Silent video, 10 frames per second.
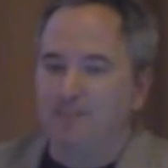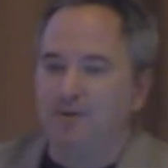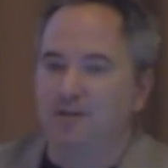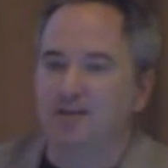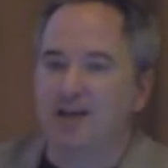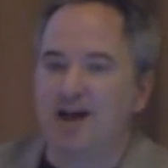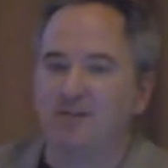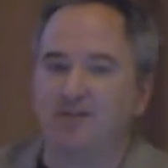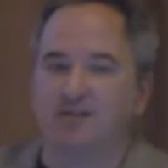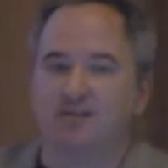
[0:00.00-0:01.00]
But
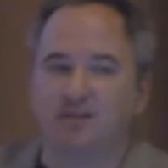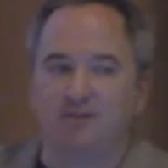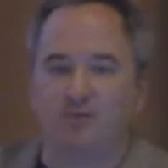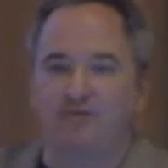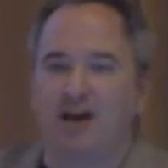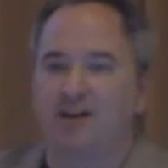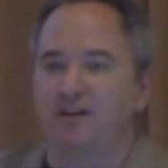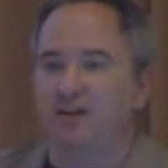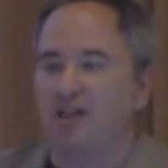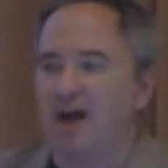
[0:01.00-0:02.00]
now that we've
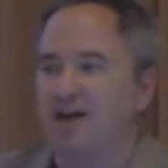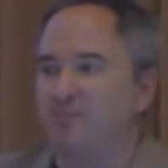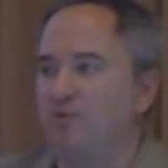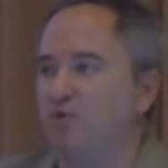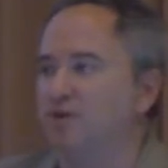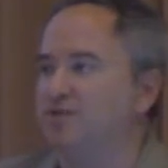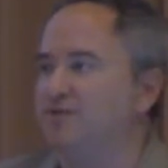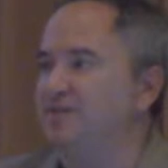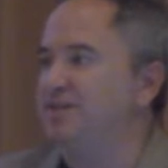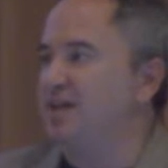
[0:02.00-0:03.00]
gotten a lot more
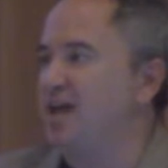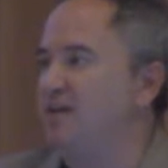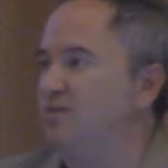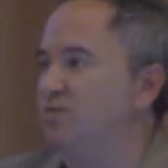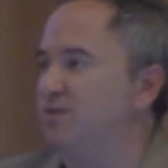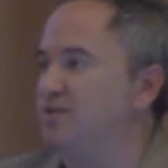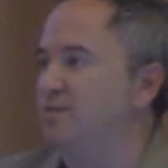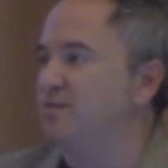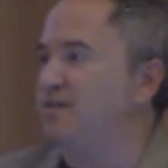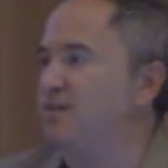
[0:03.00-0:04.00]
sophisticated with
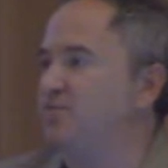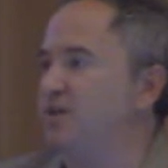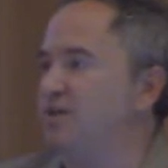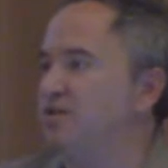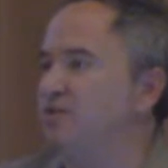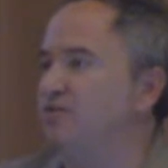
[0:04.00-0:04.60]
some of the things we can do,